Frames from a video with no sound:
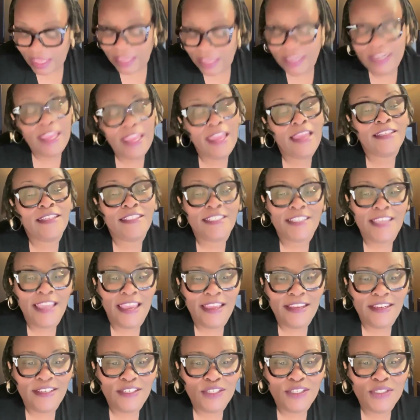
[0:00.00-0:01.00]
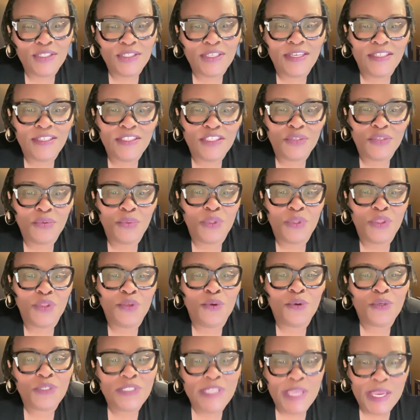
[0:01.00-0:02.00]
an educated discussion with
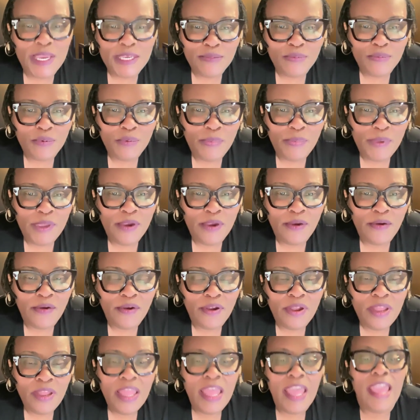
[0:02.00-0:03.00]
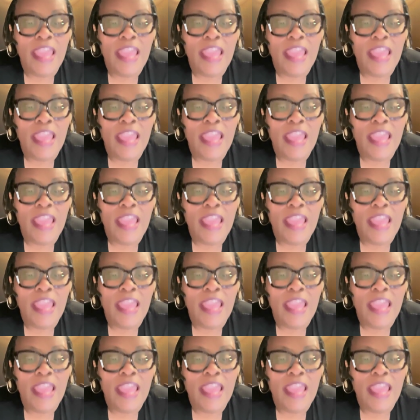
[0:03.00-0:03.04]
your tax preparer